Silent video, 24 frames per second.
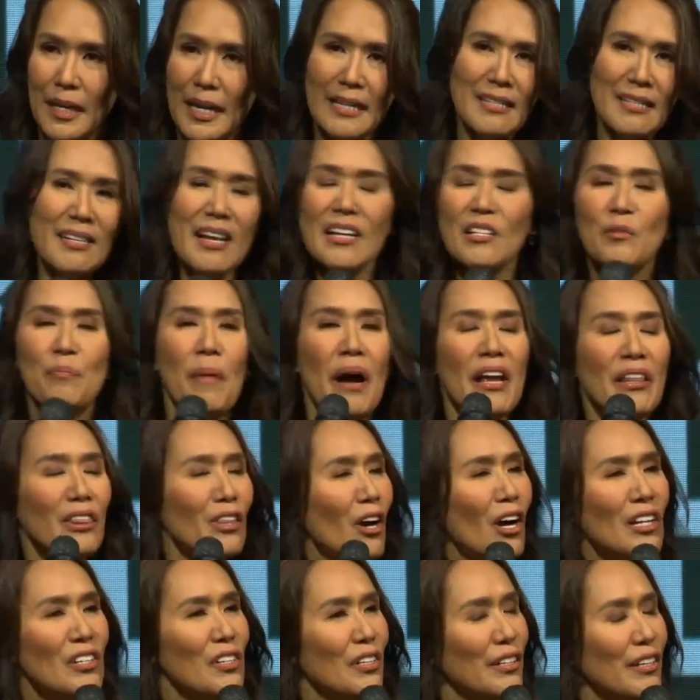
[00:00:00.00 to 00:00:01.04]
He says, my
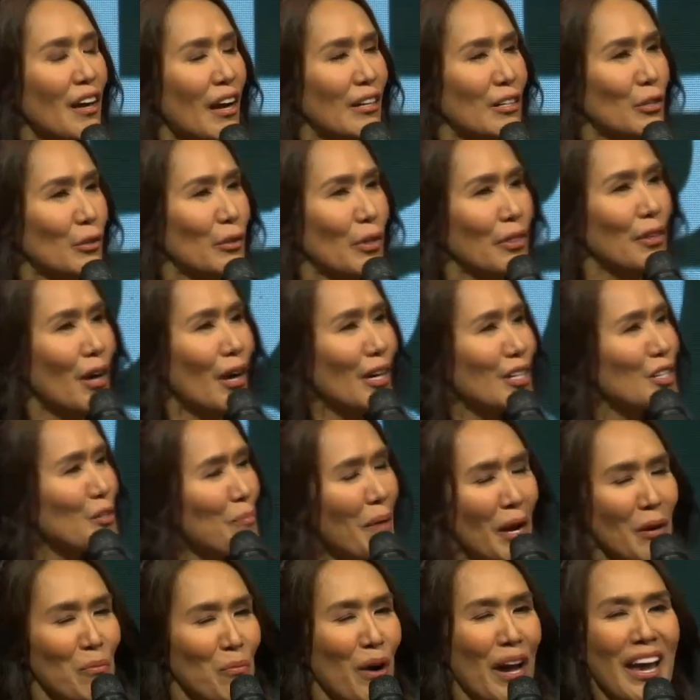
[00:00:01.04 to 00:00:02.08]
thoughts are not your thoughts.
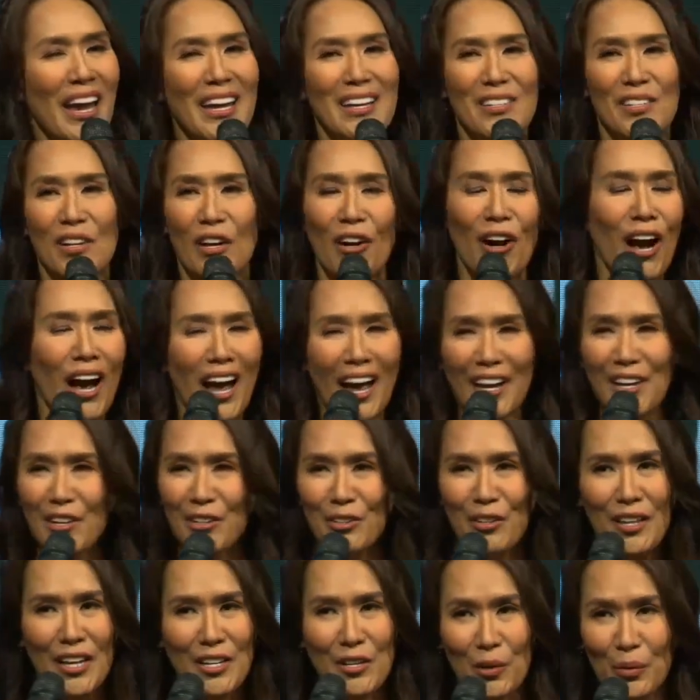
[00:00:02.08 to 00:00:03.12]
My ways are
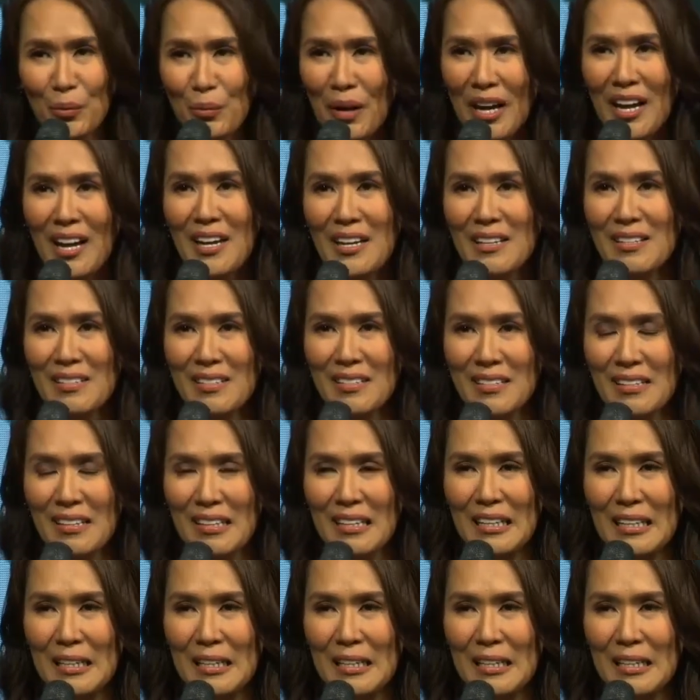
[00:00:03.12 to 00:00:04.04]
higher than your ways.